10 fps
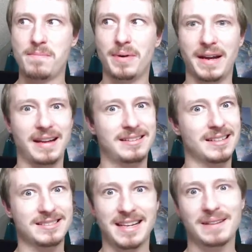but it
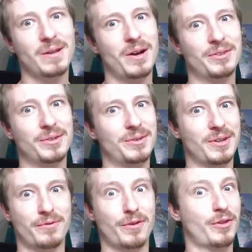doesn't take long
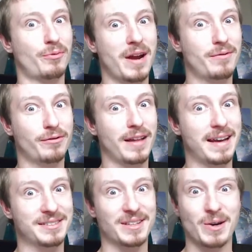for the red
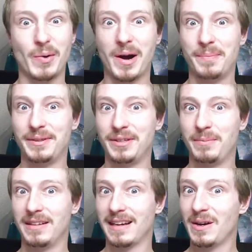flags to go up and you to be like,